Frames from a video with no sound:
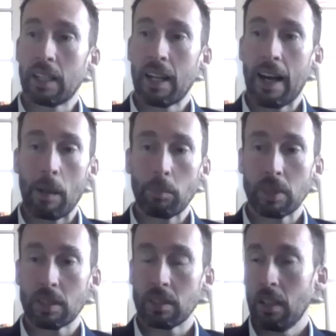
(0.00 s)

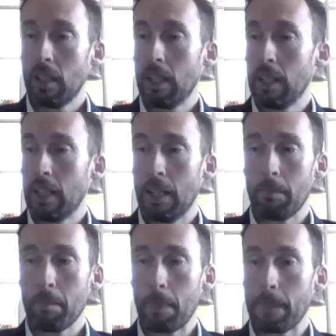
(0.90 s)
comps,
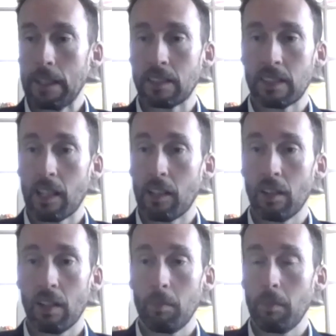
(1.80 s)
et
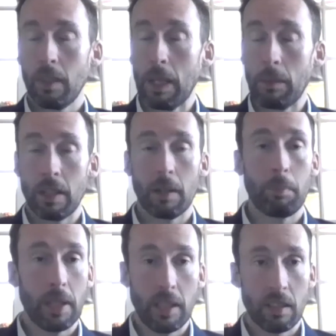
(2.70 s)
cetera, maybe an
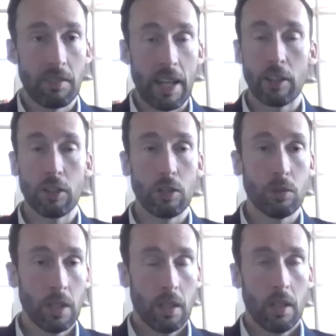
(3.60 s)
opinion of
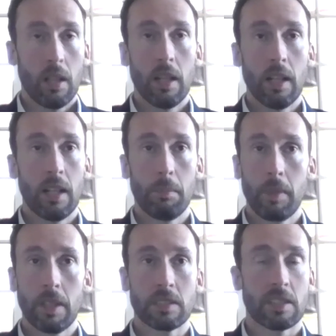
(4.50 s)
value,
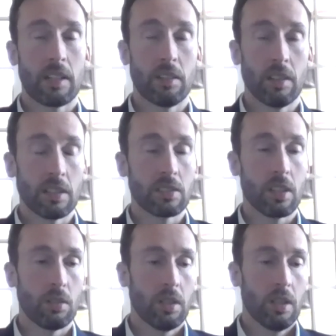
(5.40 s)
et cetera.
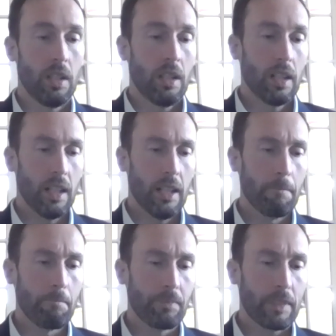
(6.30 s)
So
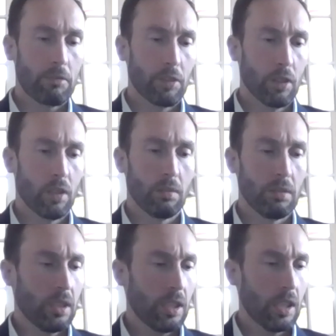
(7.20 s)
for,
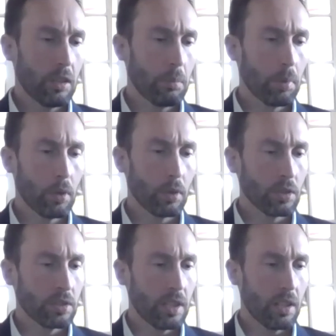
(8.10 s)
the
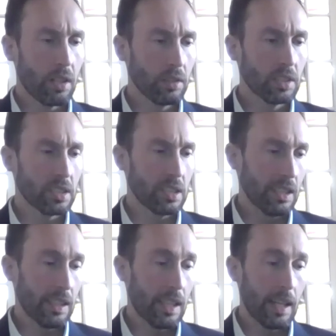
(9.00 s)
brokers that are
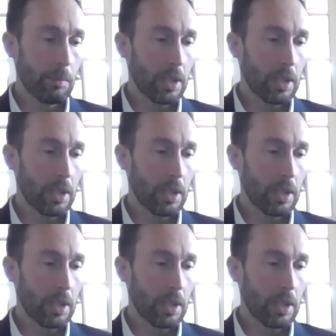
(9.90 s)
listening, yeah,